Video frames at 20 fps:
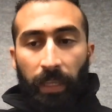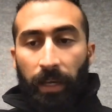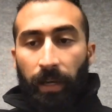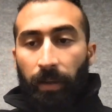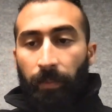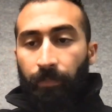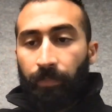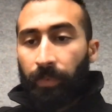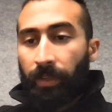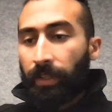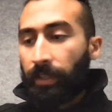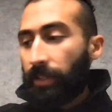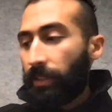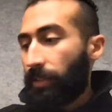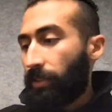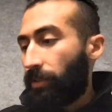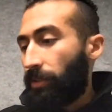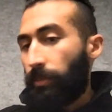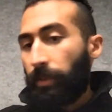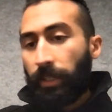
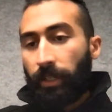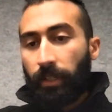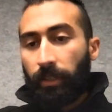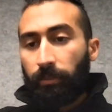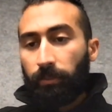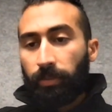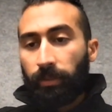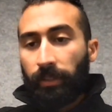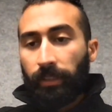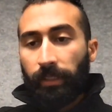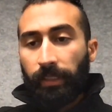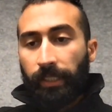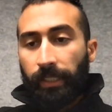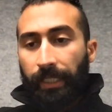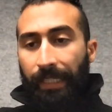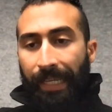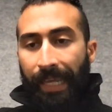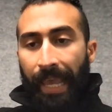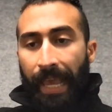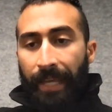To be
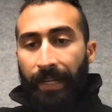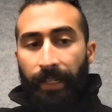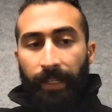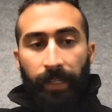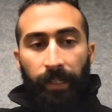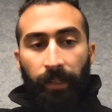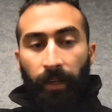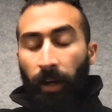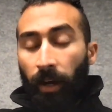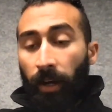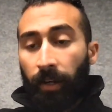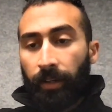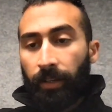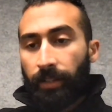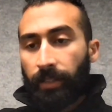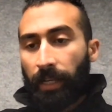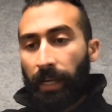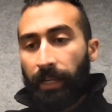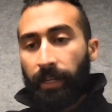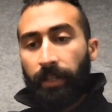completely candid and
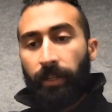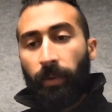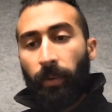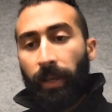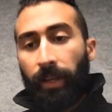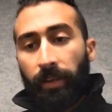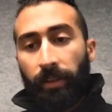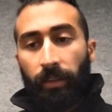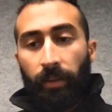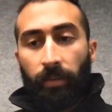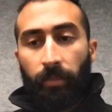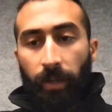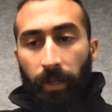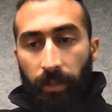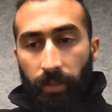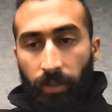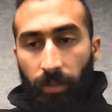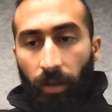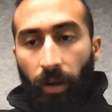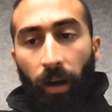honest, I didn't know anything
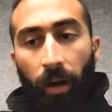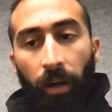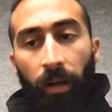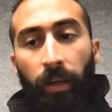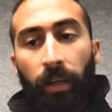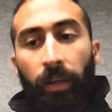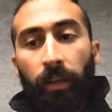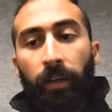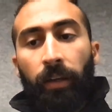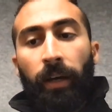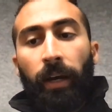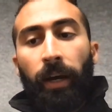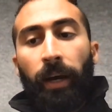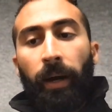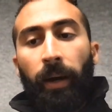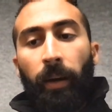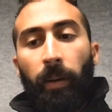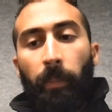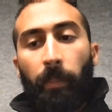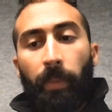about SAR,
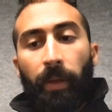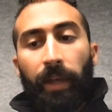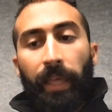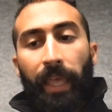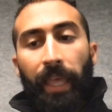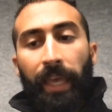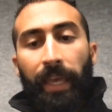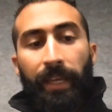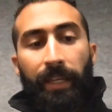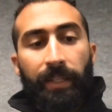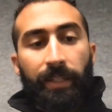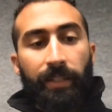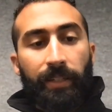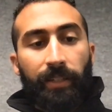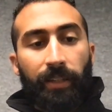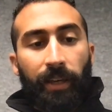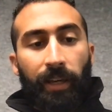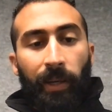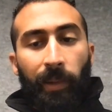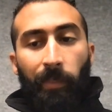
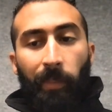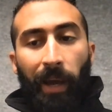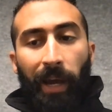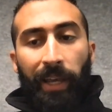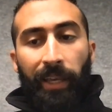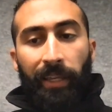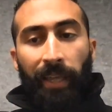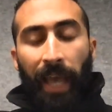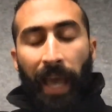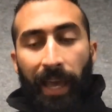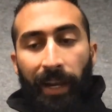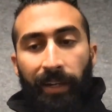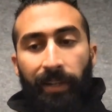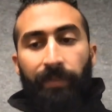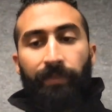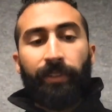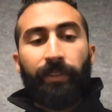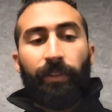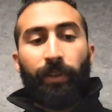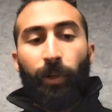and I
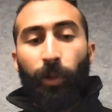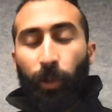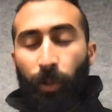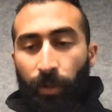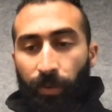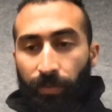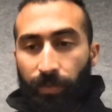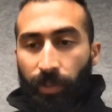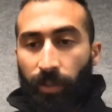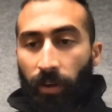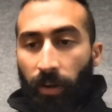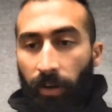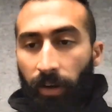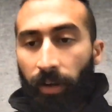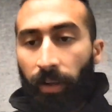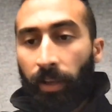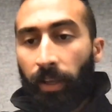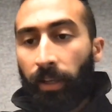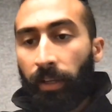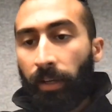hadn't even heard of
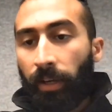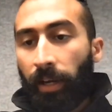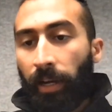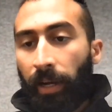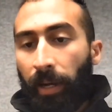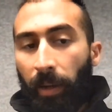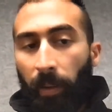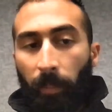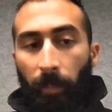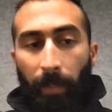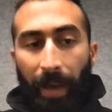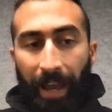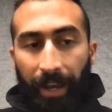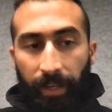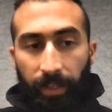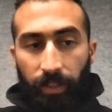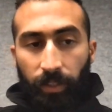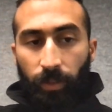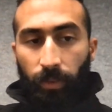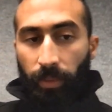SAR
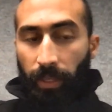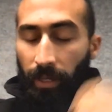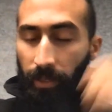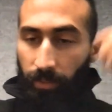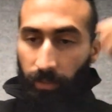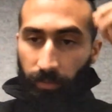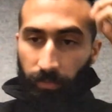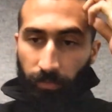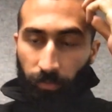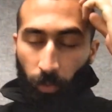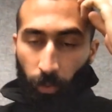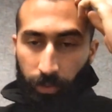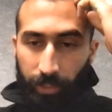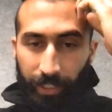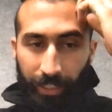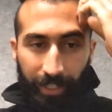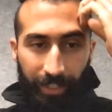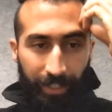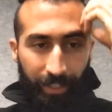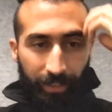back in
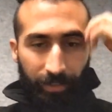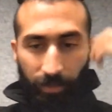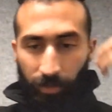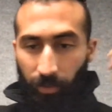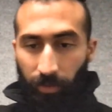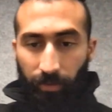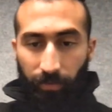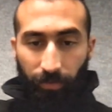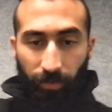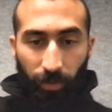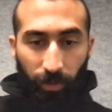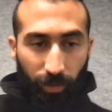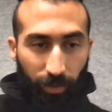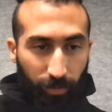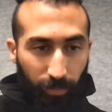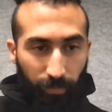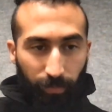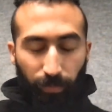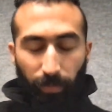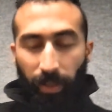2014. And so the first
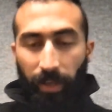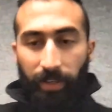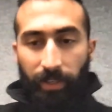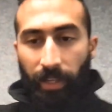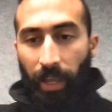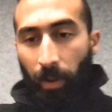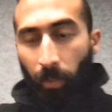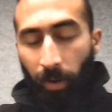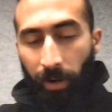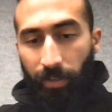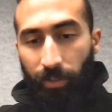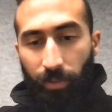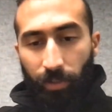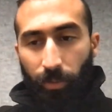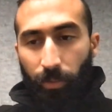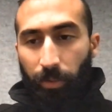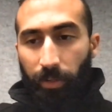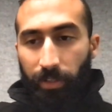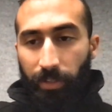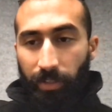place I went
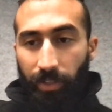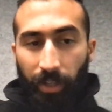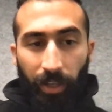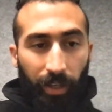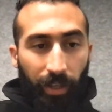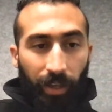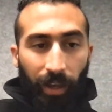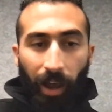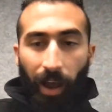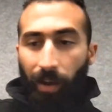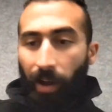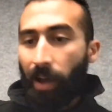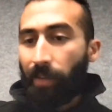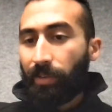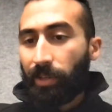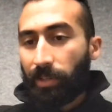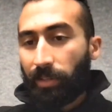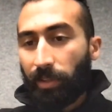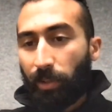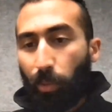to was
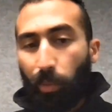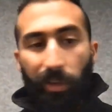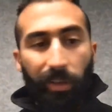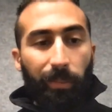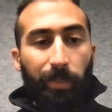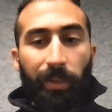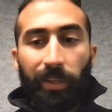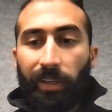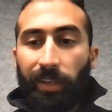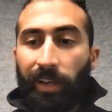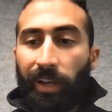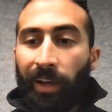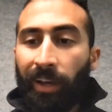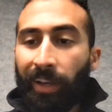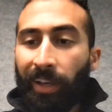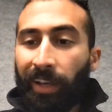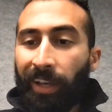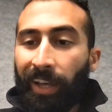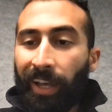obviously Wikipedia.